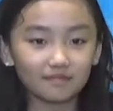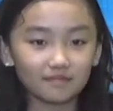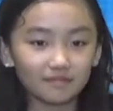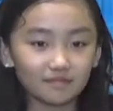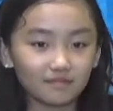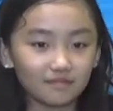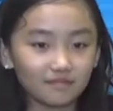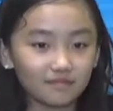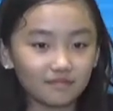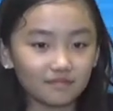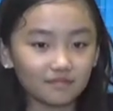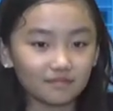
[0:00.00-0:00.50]

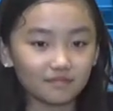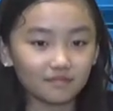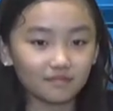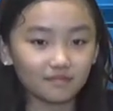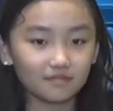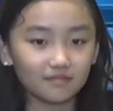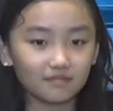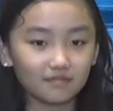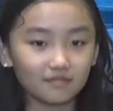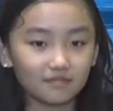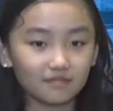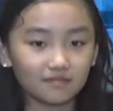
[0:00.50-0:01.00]

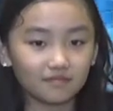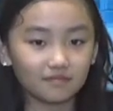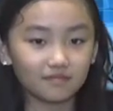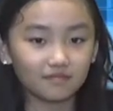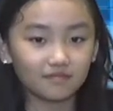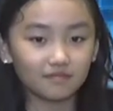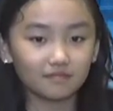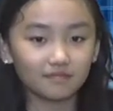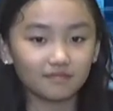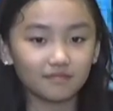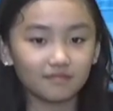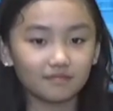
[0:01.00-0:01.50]

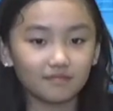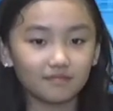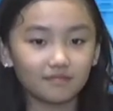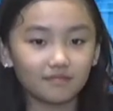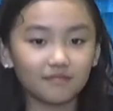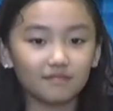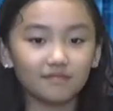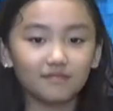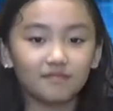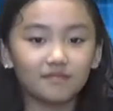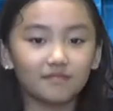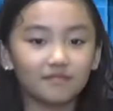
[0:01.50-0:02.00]

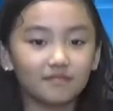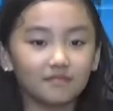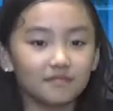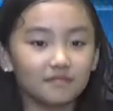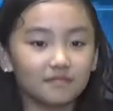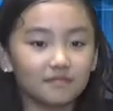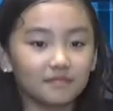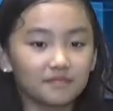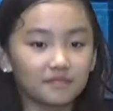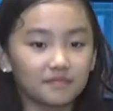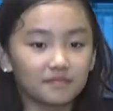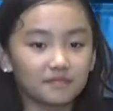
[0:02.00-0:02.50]

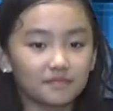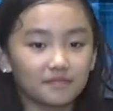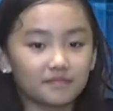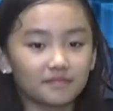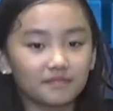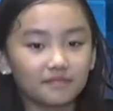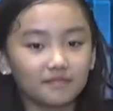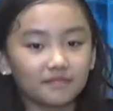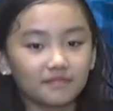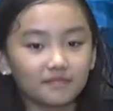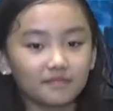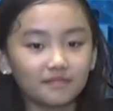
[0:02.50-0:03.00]

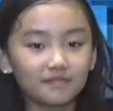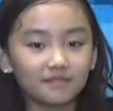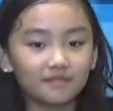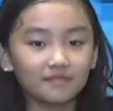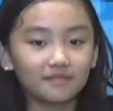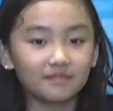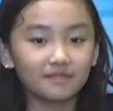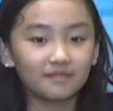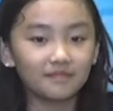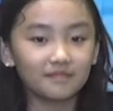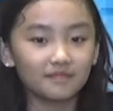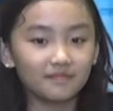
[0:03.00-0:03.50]

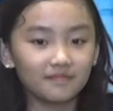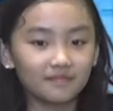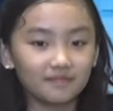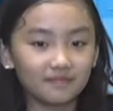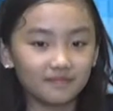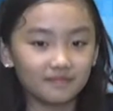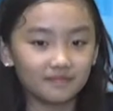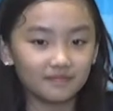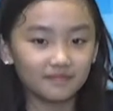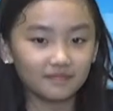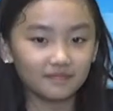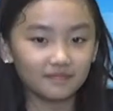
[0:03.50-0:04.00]

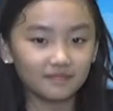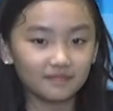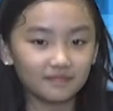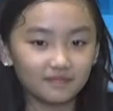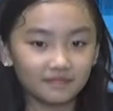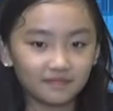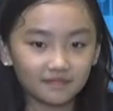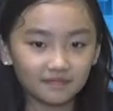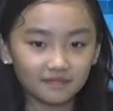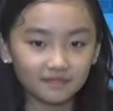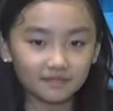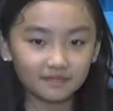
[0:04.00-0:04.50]

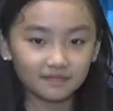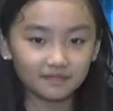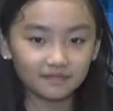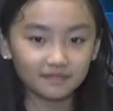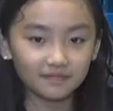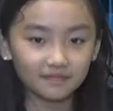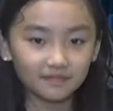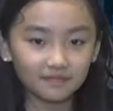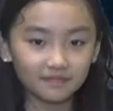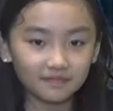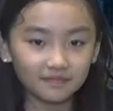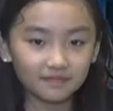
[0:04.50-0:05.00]

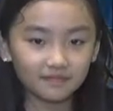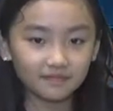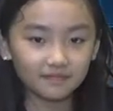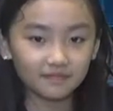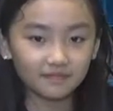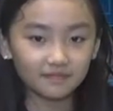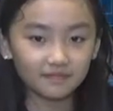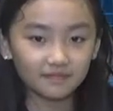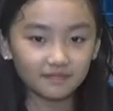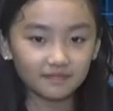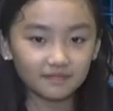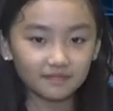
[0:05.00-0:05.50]

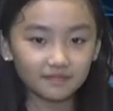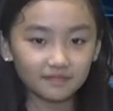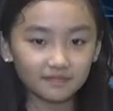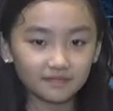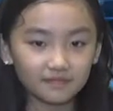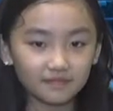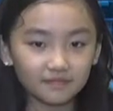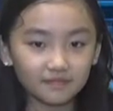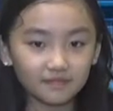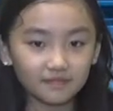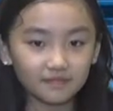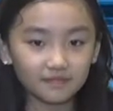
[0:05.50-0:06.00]

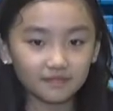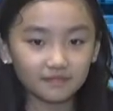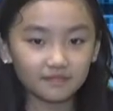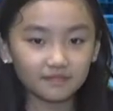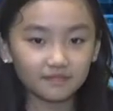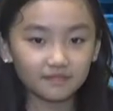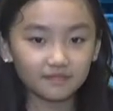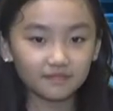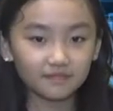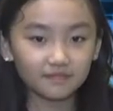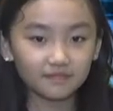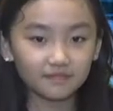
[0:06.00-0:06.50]

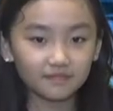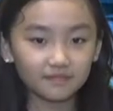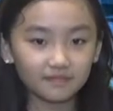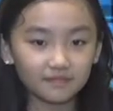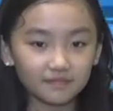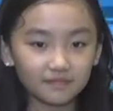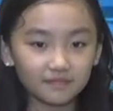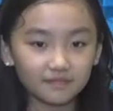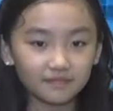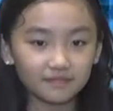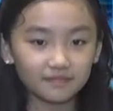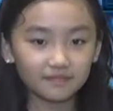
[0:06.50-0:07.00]

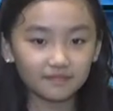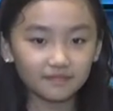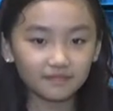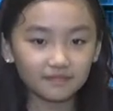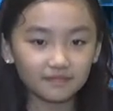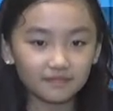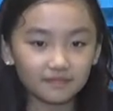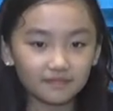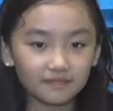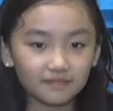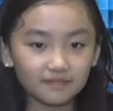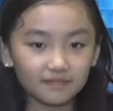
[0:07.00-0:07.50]

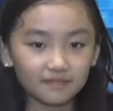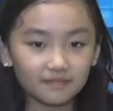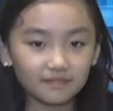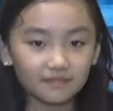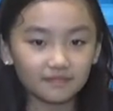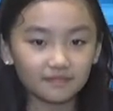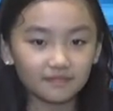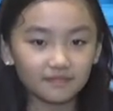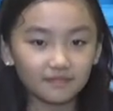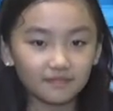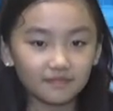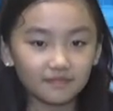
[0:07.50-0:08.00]
The person shown says nothing.